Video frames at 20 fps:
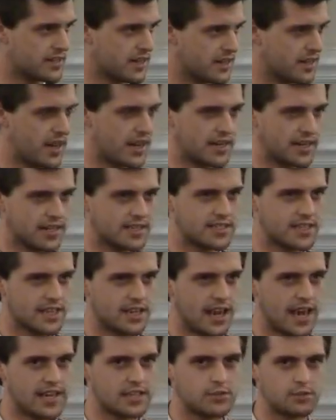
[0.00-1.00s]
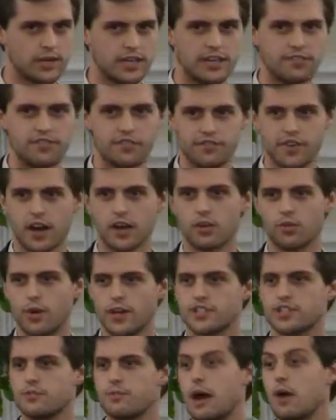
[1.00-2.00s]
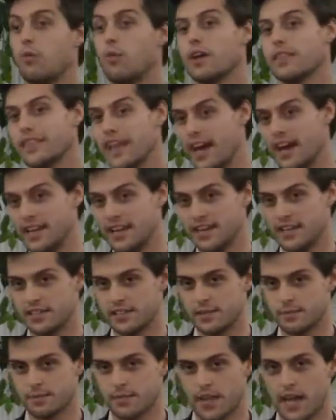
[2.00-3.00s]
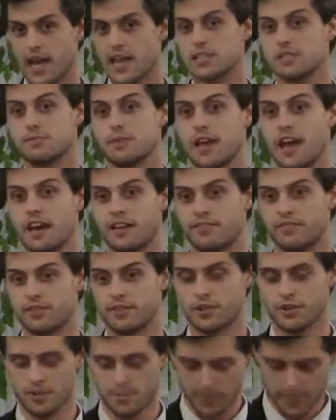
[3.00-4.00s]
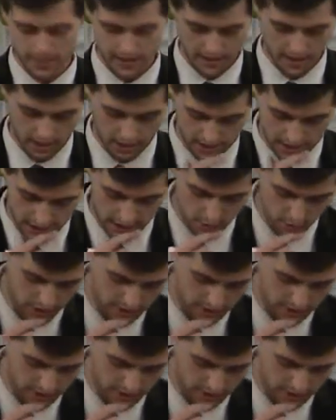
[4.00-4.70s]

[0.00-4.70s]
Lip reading: And like I said last week, if you've got a question about what that is, ask me after, and I'll tell you what a